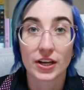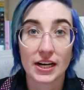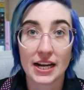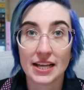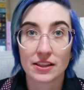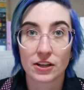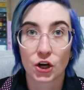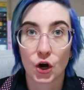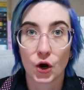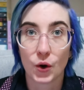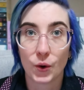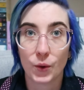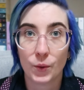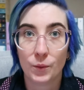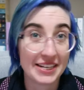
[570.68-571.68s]
You can either
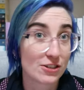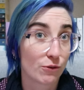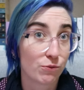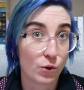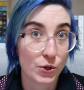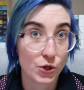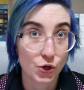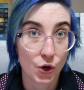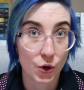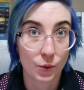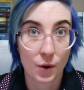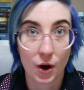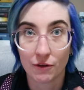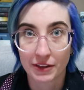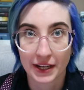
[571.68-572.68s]
go based off what you
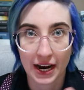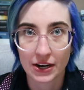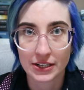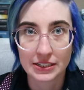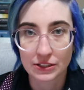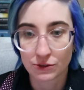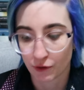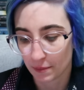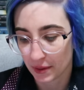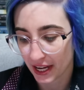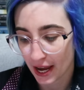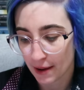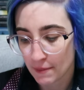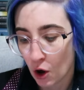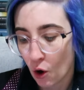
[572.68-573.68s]
know of the characters from the
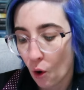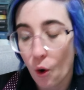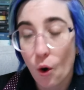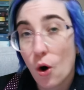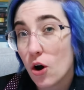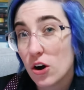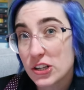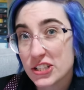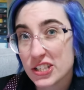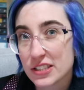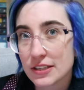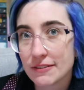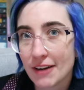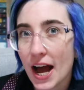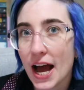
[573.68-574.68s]
game or
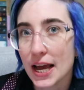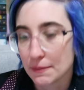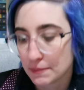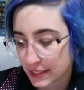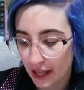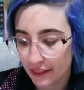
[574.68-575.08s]
just the vibes.